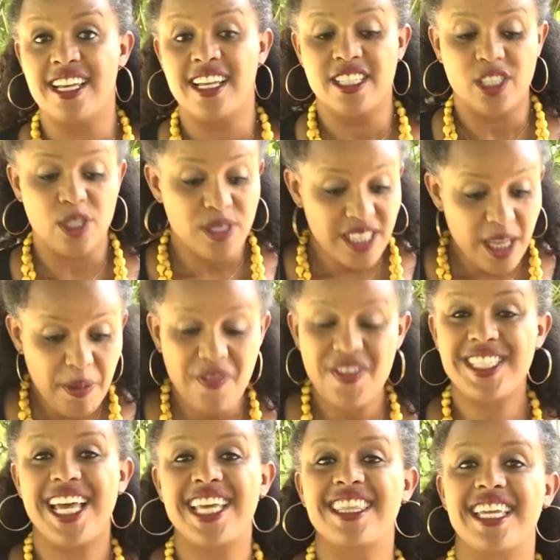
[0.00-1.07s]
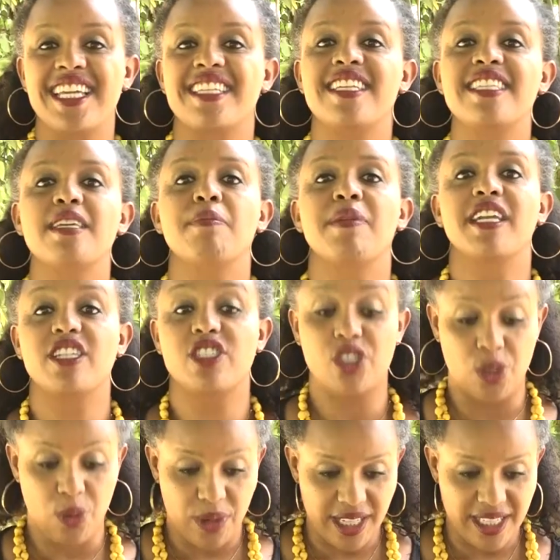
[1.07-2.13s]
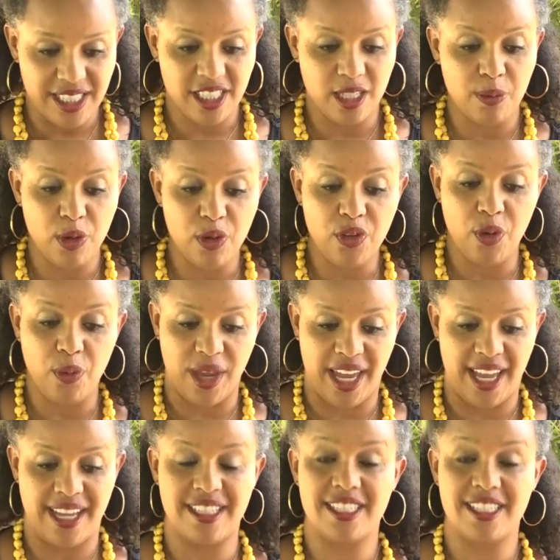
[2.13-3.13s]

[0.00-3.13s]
So some of us, I think, need to make a choice to move away,